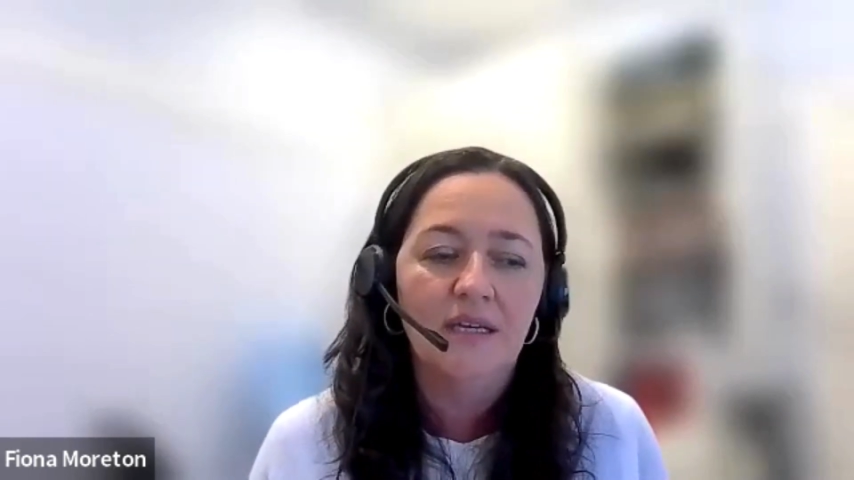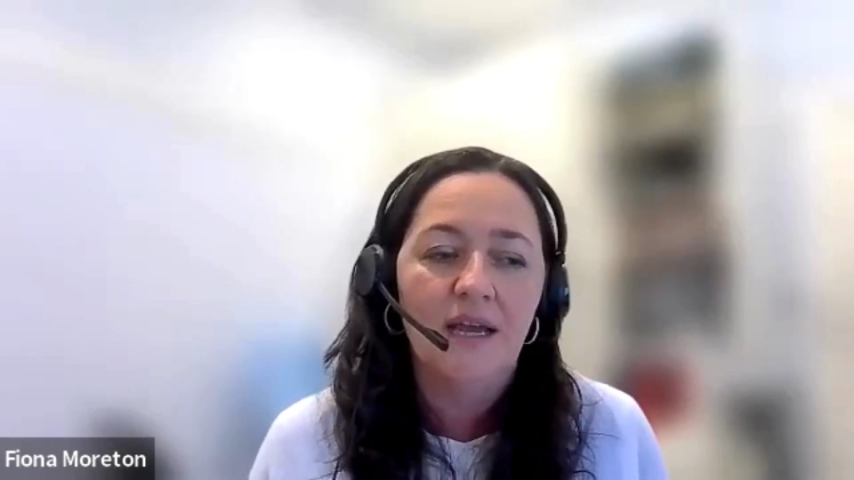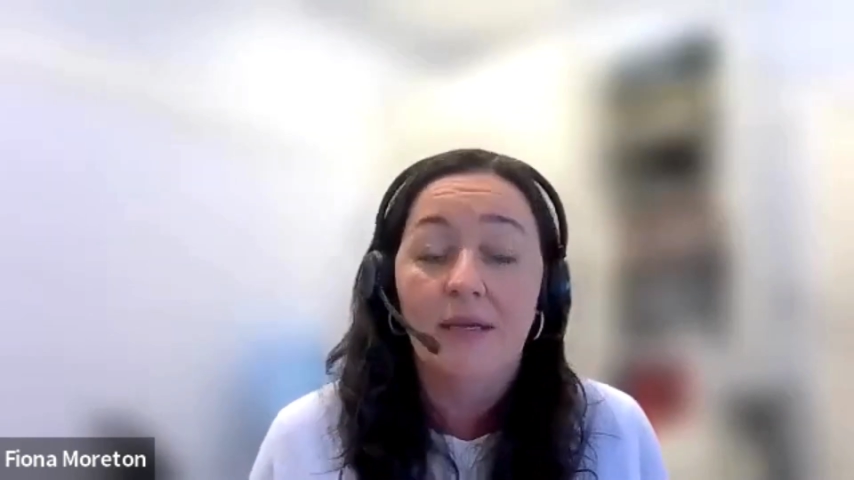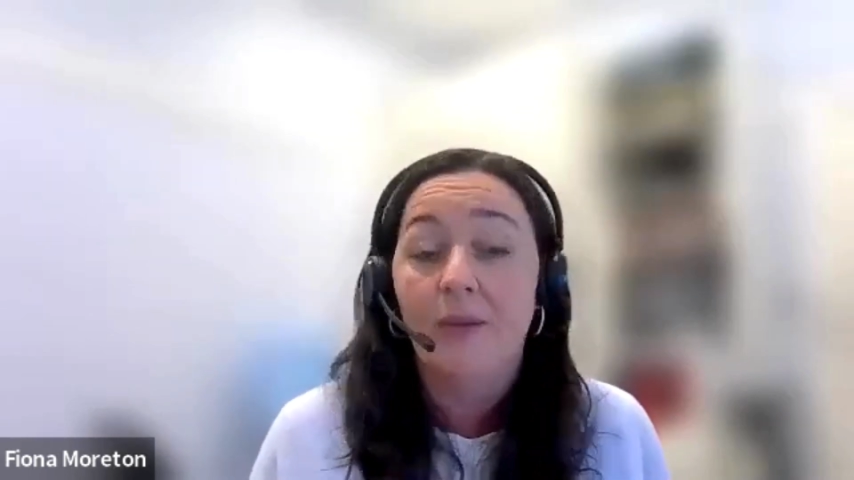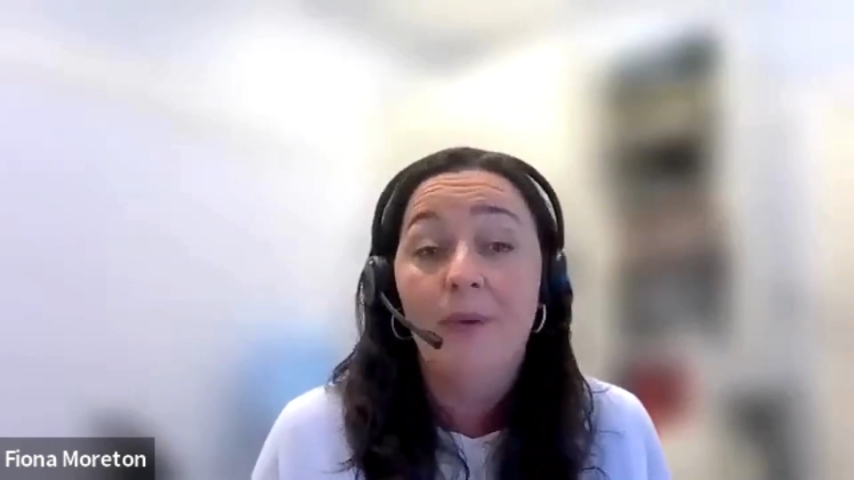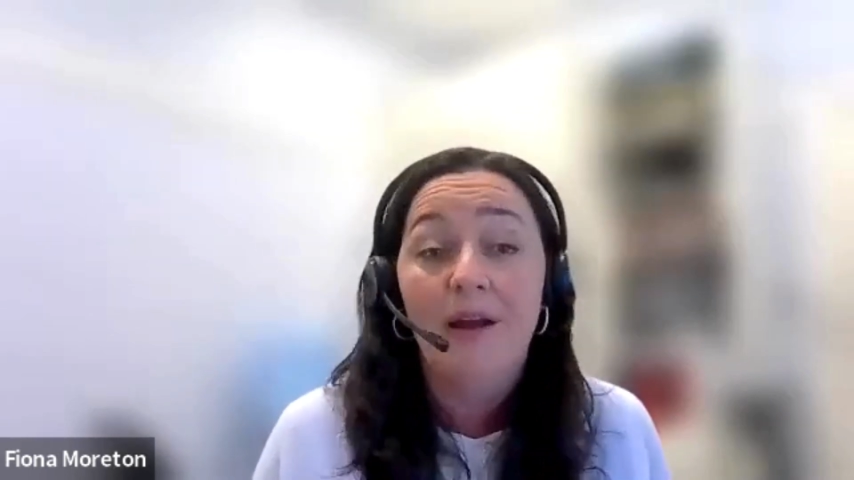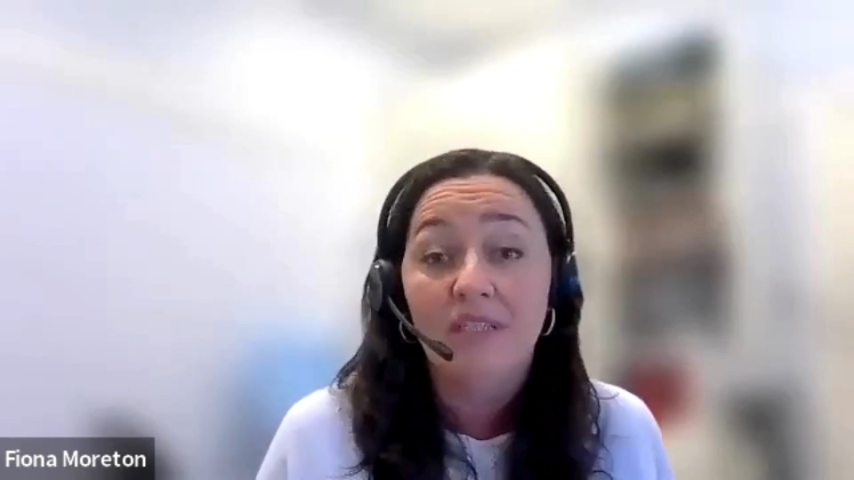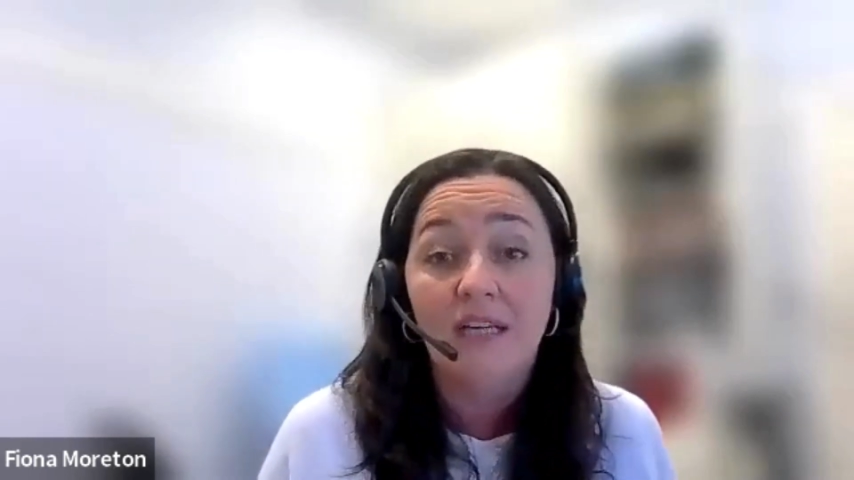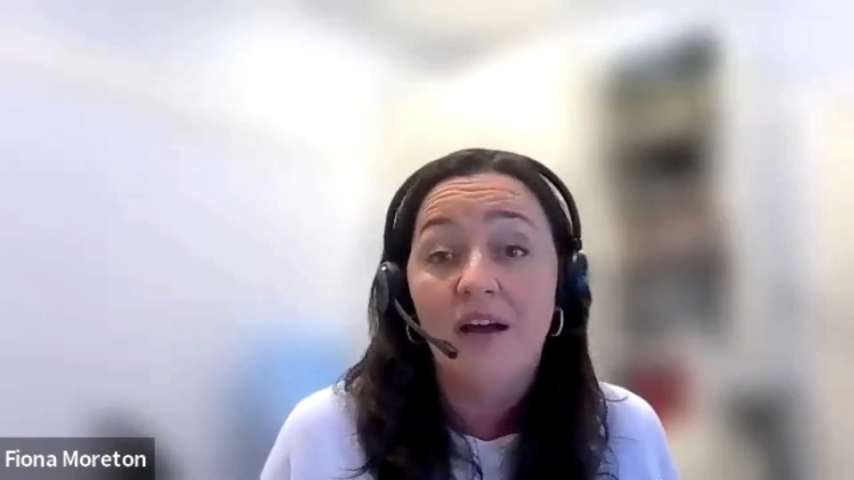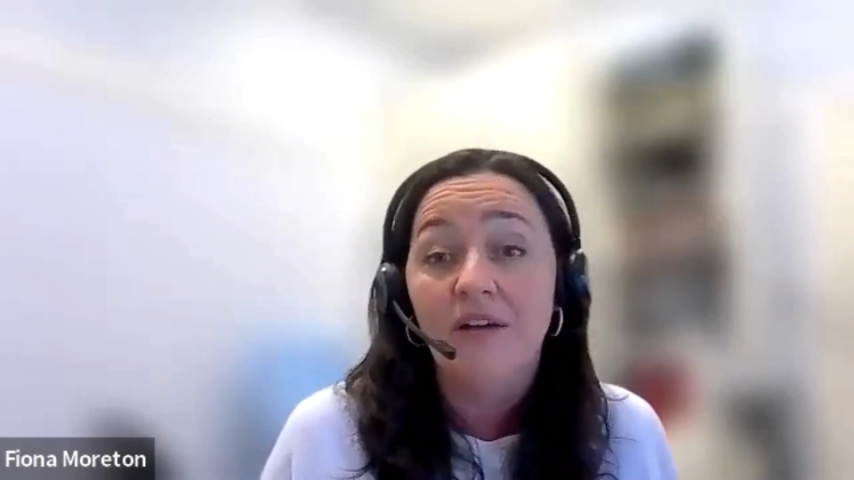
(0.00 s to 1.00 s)
and compare it
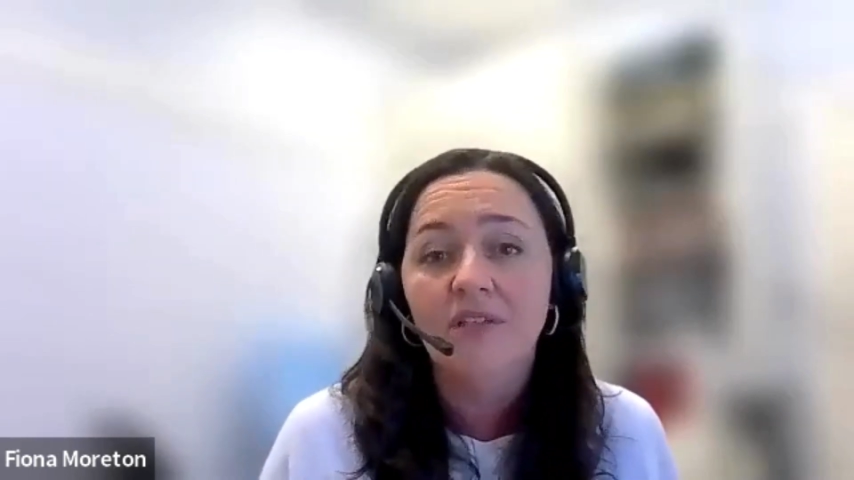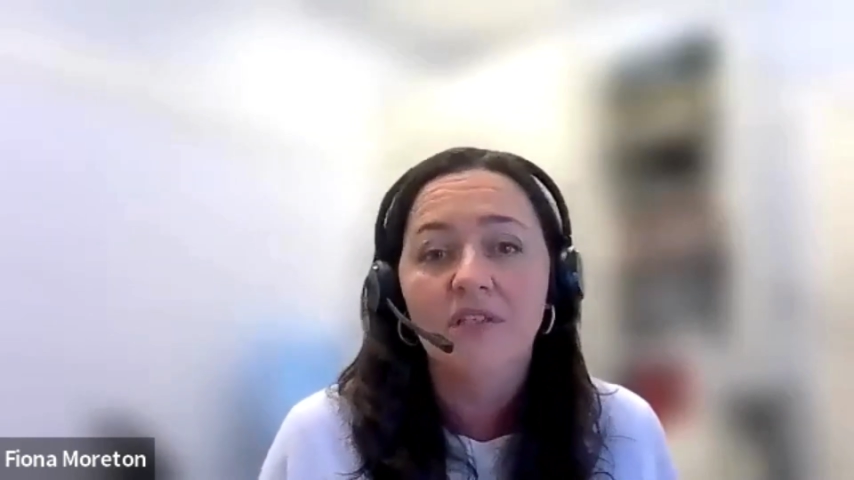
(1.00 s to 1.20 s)
to others,